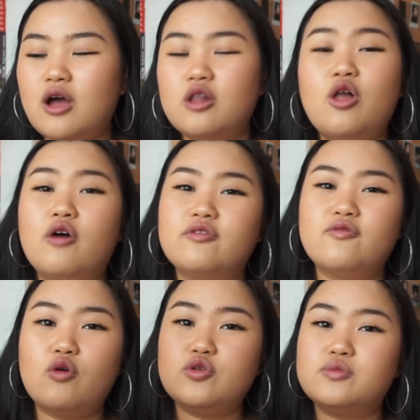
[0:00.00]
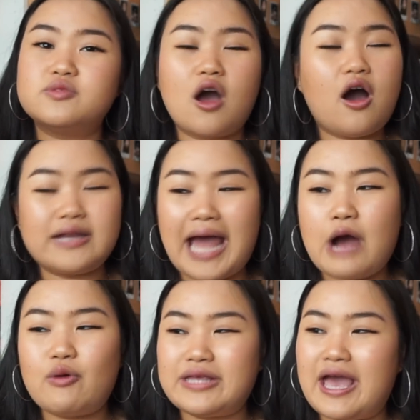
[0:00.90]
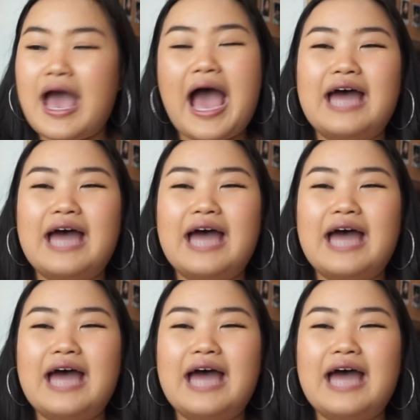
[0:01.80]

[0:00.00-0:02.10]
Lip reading: a lot of the volumes aren't out yet,